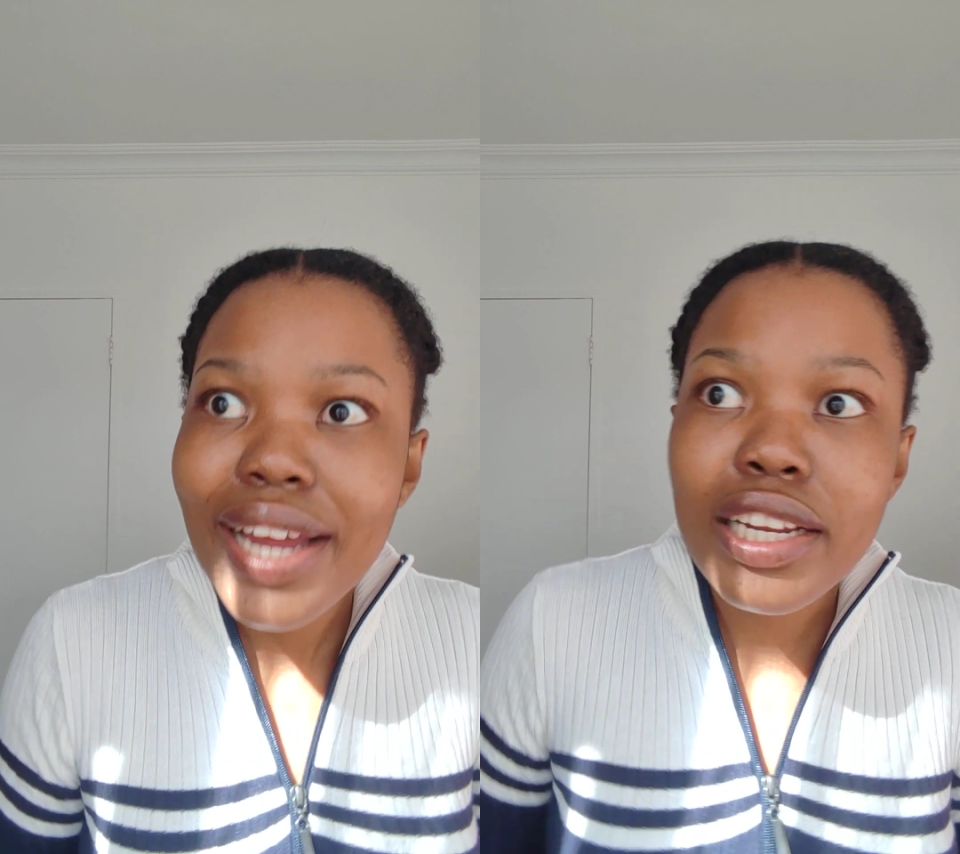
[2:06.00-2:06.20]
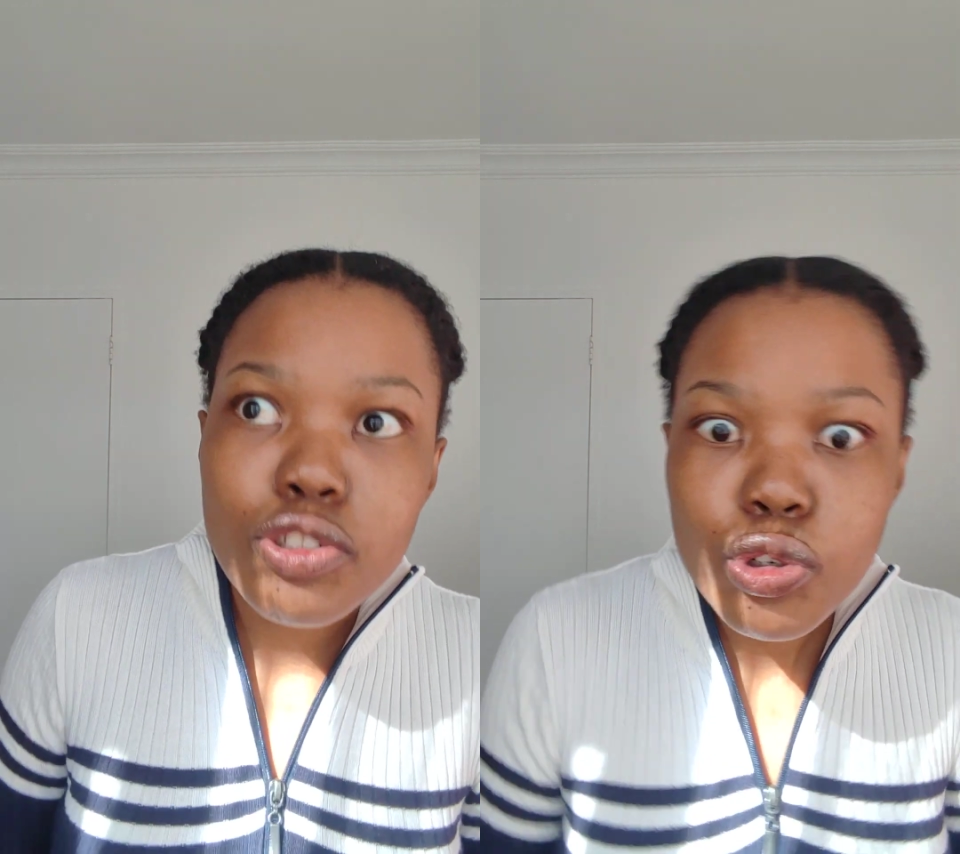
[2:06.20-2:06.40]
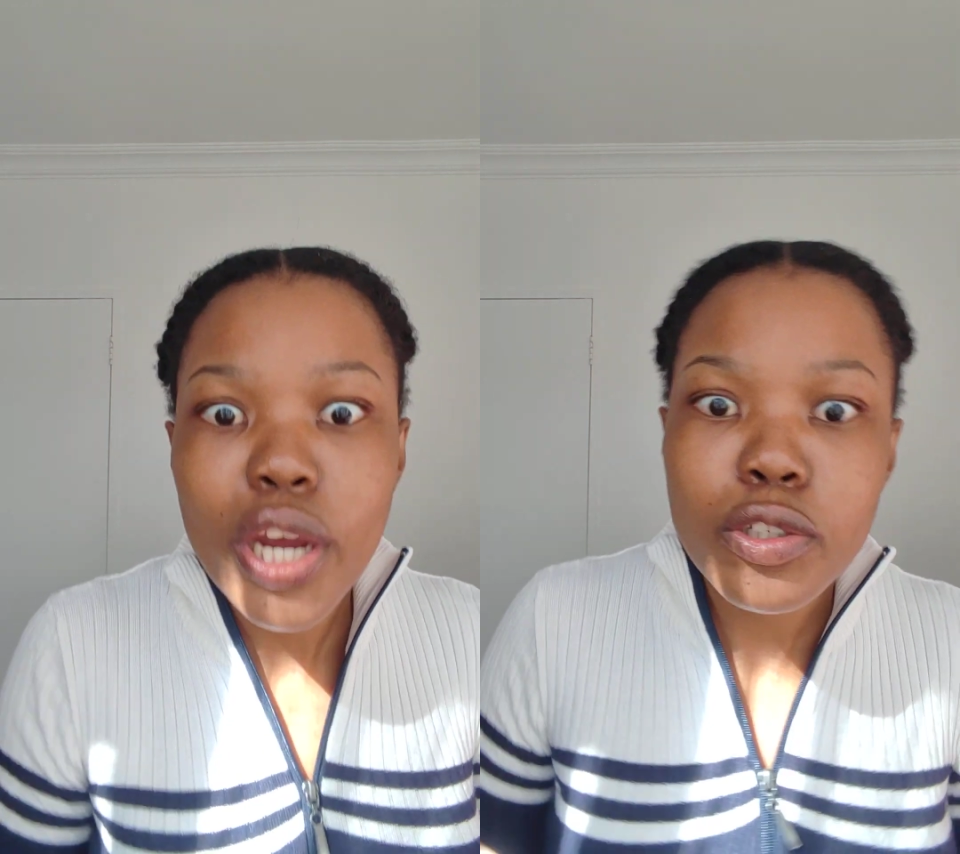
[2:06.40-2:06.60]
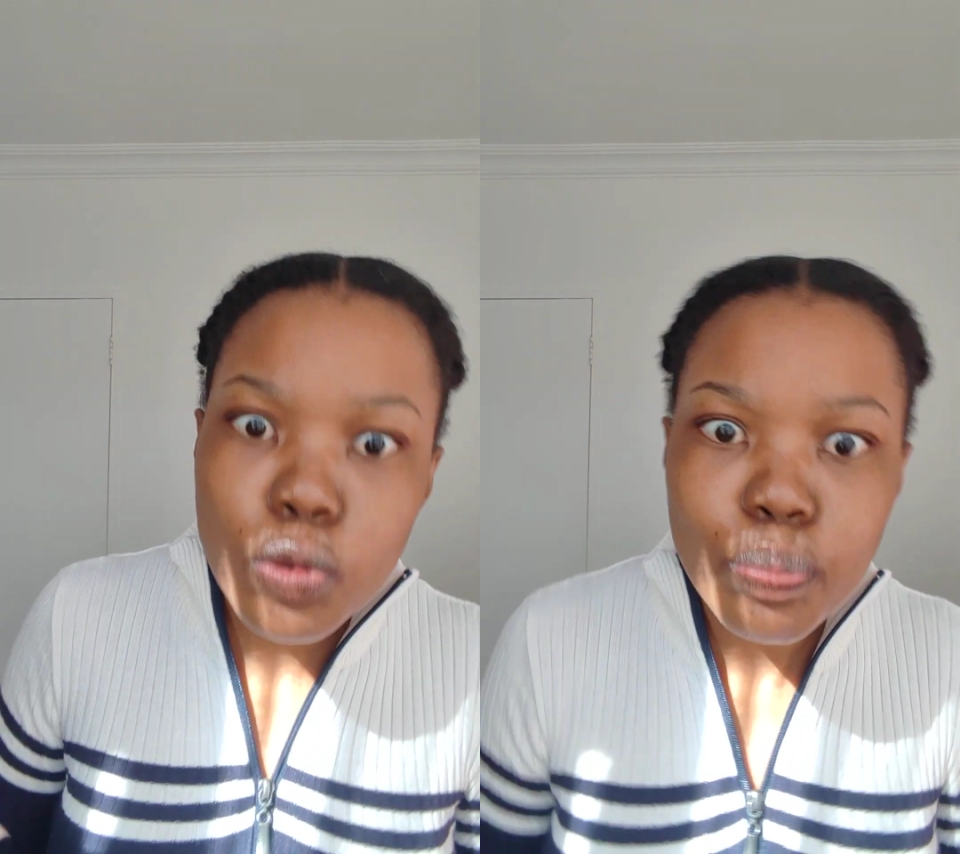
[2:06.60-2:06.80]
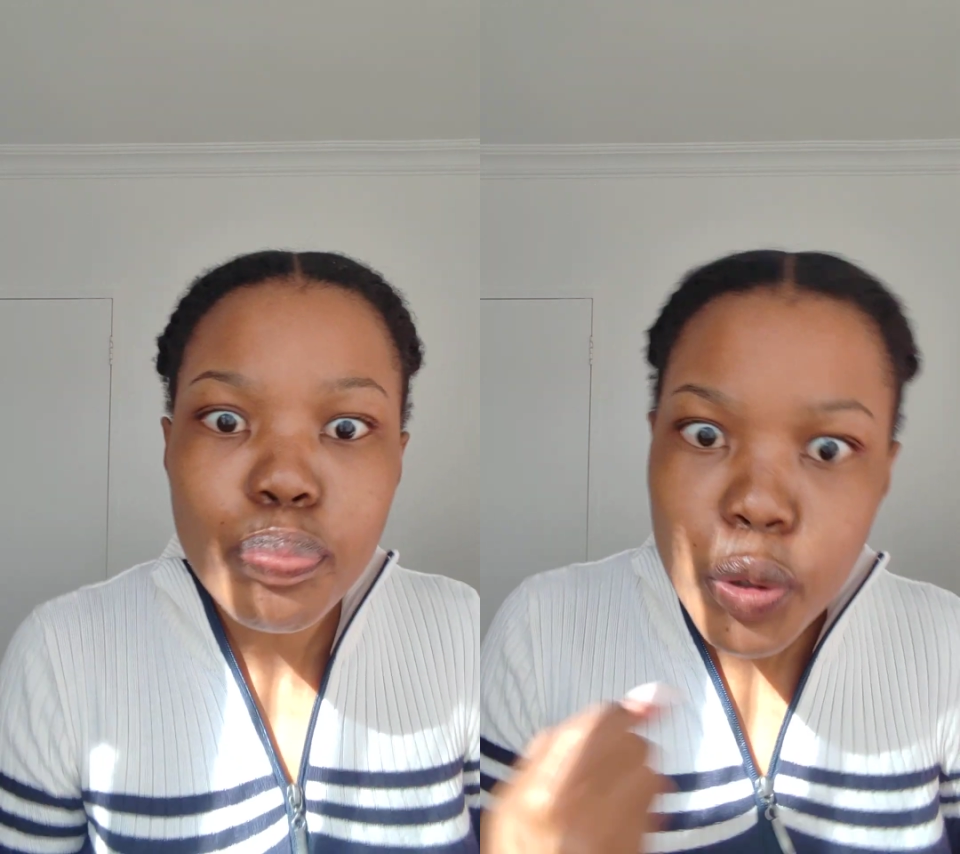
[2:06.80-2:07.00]
hard I tried
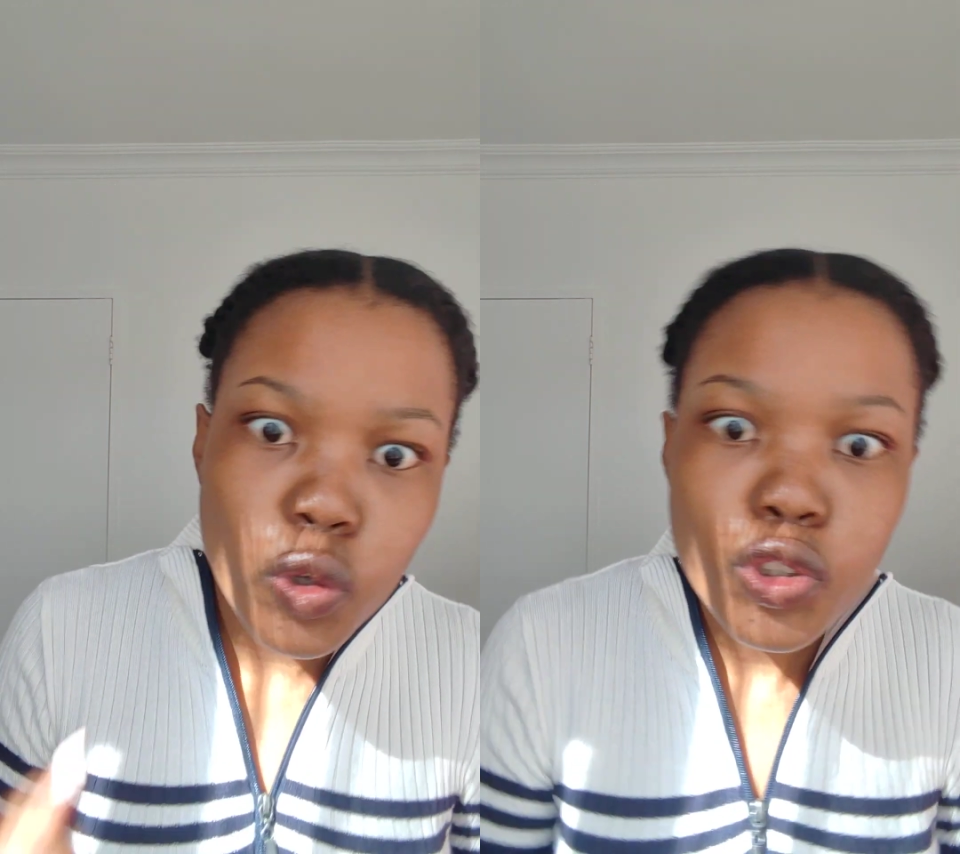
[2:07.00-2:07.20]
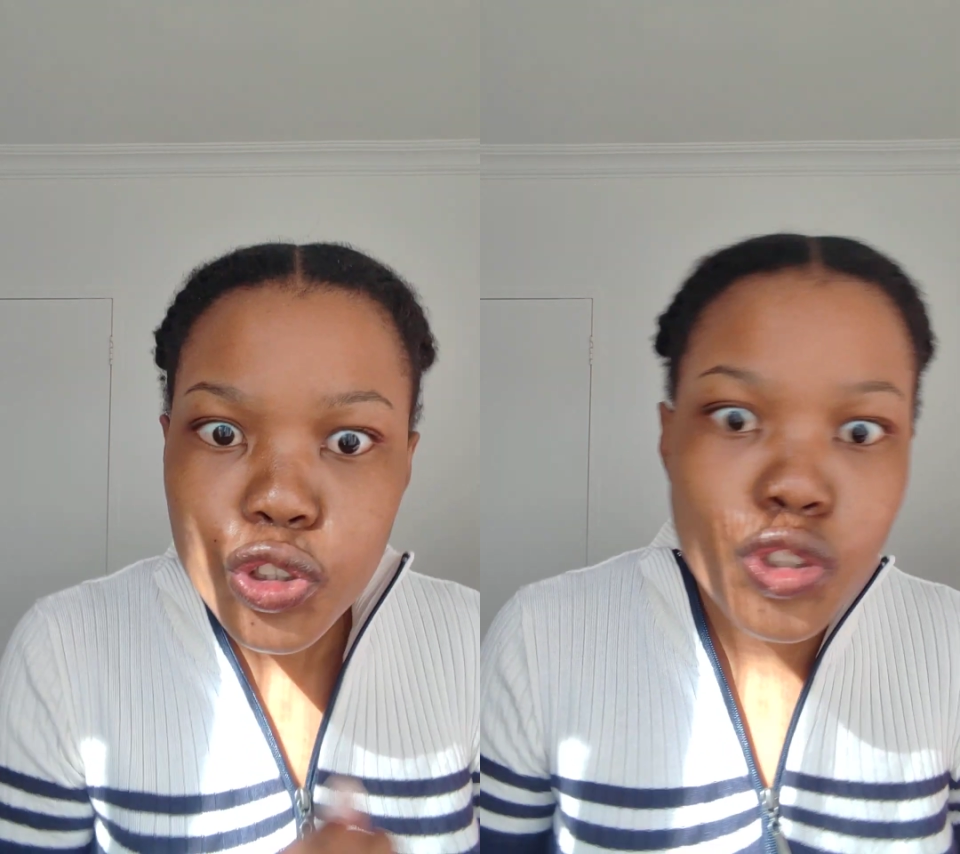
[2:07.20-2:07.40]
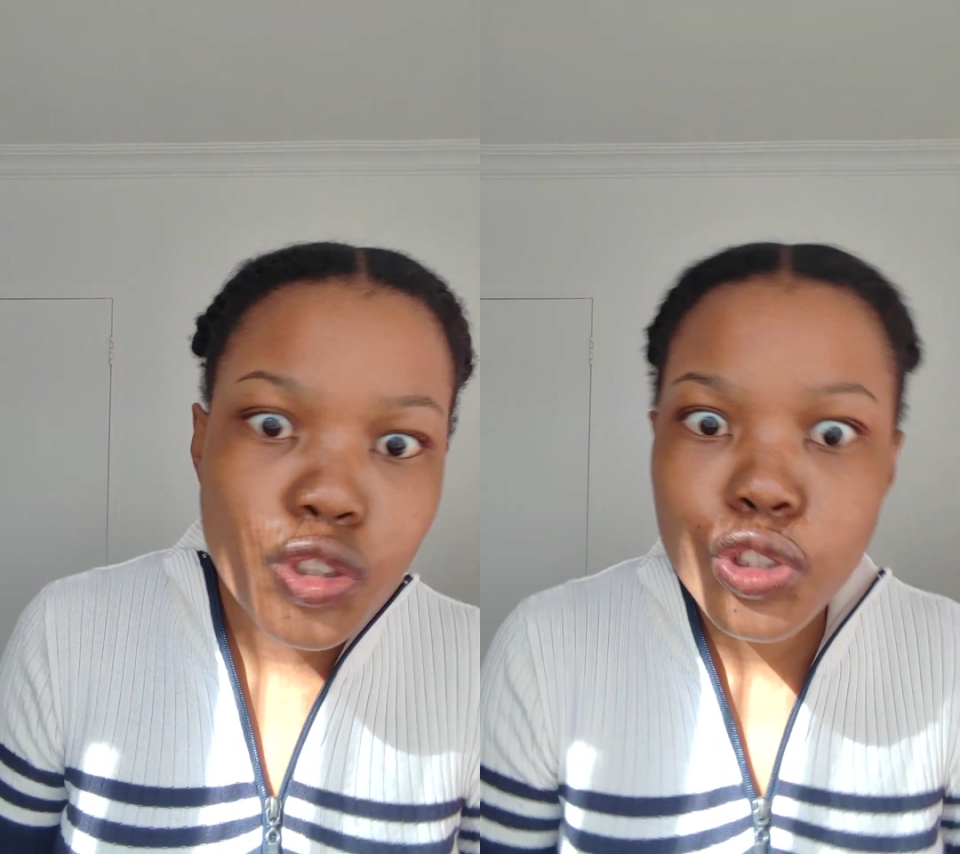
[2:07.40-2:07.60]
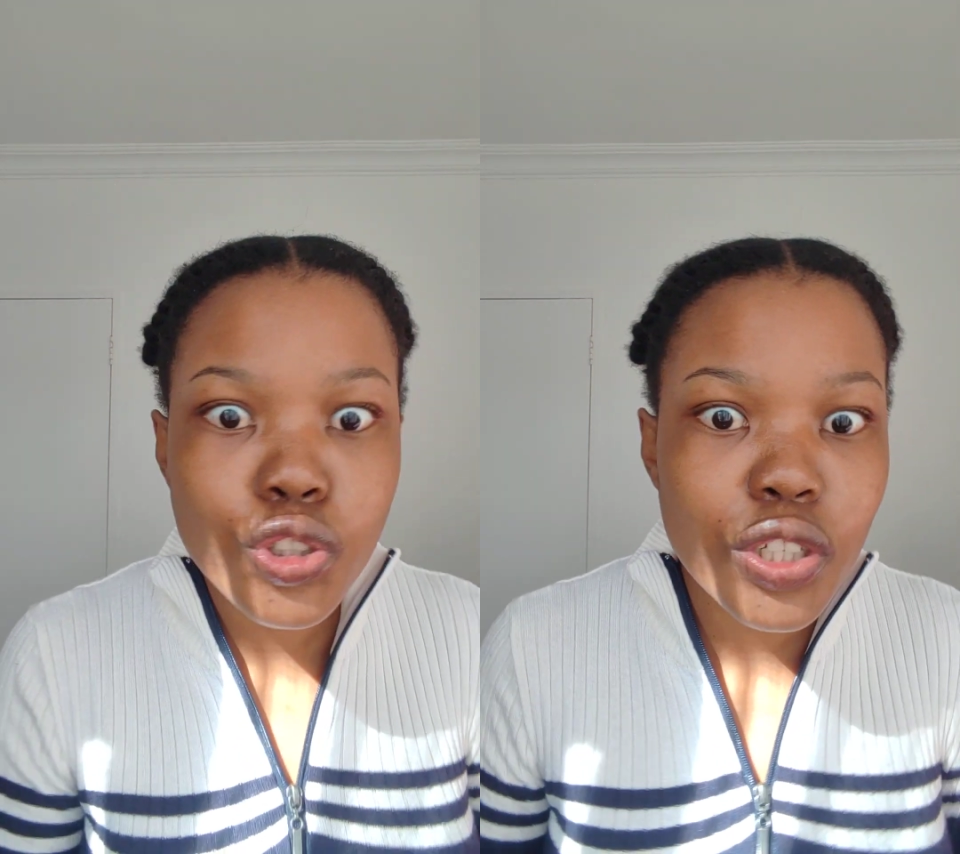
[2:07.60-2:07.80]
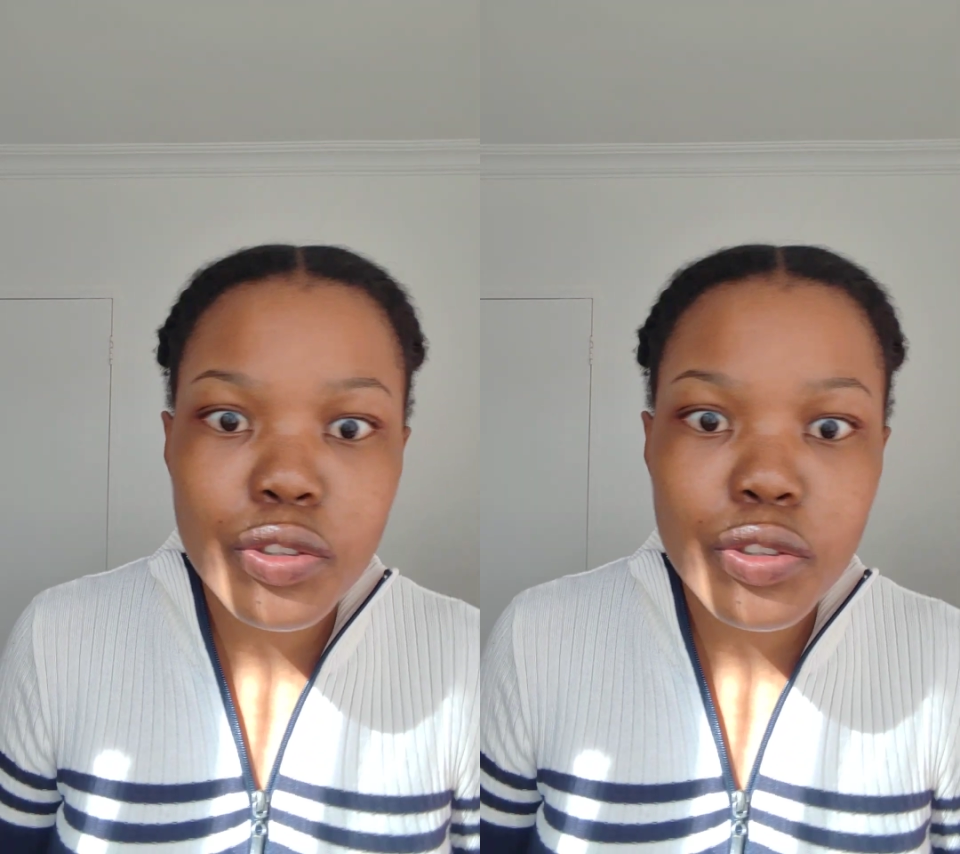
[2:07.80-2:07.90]
to push